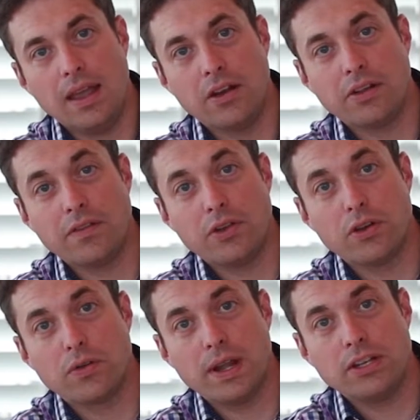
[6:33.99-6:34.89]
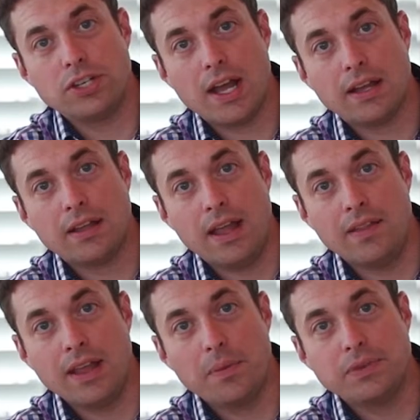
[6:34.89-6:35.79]
It'll give you a green check,
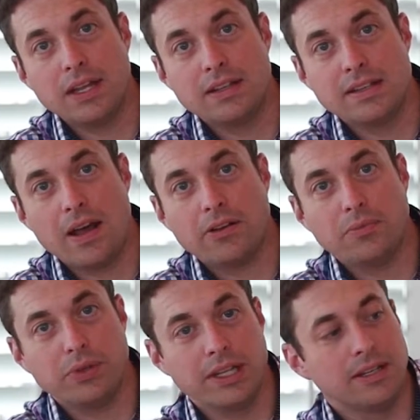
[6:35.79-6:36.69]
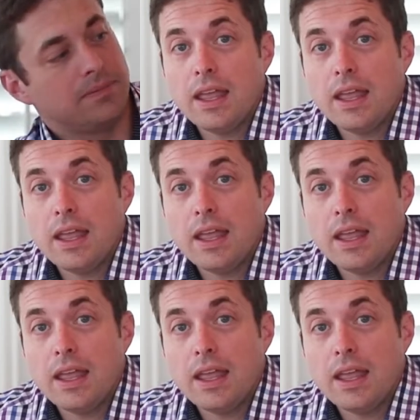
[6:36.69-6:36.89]
and the update is now complete.